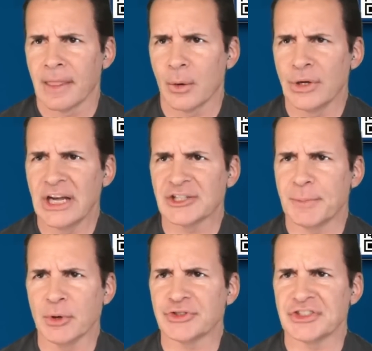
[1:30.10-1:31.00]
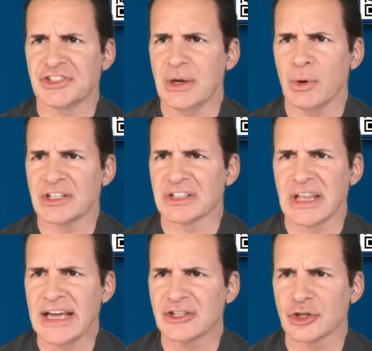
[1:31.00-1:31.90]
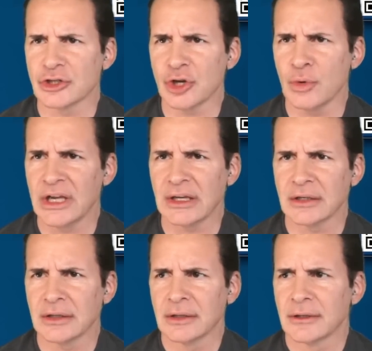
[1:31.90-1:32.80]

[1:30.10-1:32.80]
Are we not supposed to see what his legs are doing?